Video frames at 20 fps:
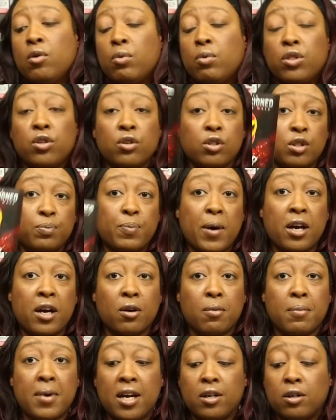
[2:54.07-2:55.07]
with your
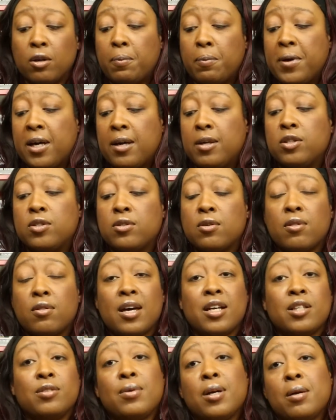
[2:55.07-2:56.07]
Spider-Mander pin. So
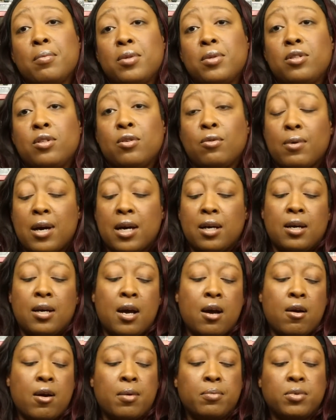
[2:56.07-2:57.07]
that's what I'm gonna do right
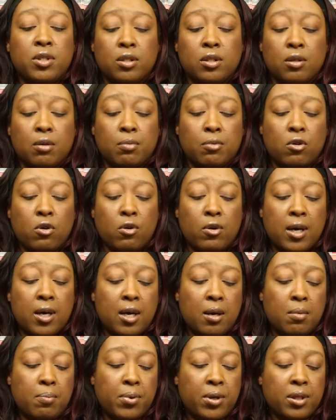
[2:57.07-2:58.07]
now. I'm just gonna go
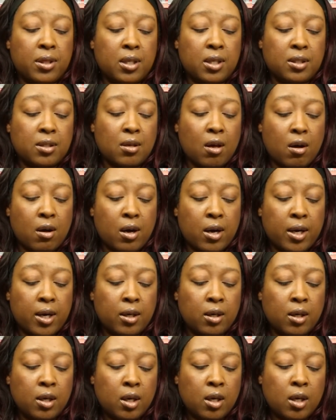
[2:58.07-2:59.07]
ahead and put this
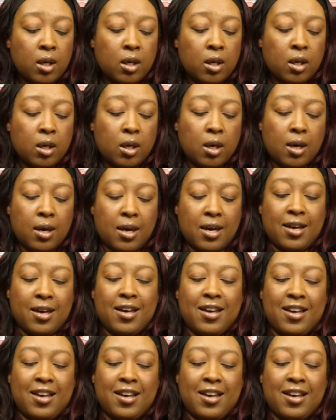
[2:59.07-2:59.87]
on. And